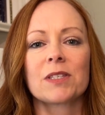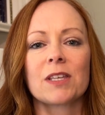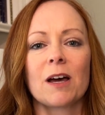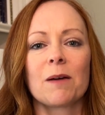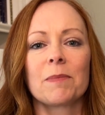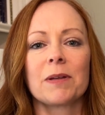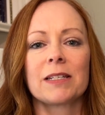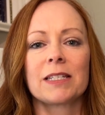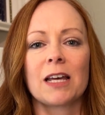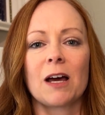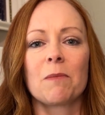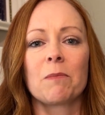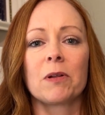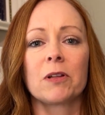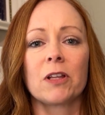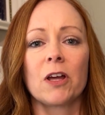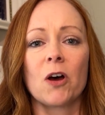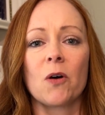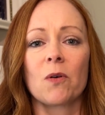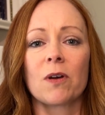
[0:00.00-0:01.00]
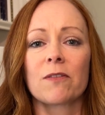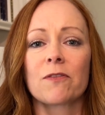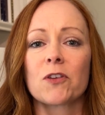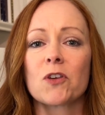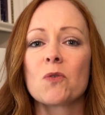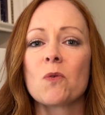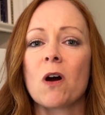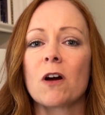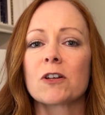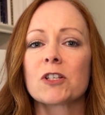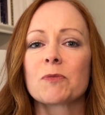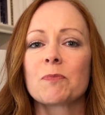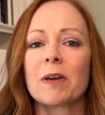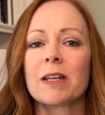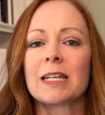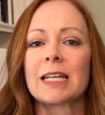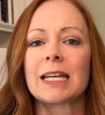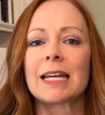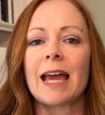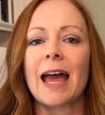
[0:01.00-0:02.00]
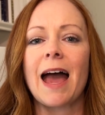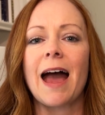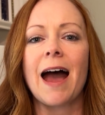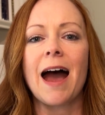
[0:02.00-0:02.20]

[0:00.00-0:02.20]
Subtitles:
up down below if you are spending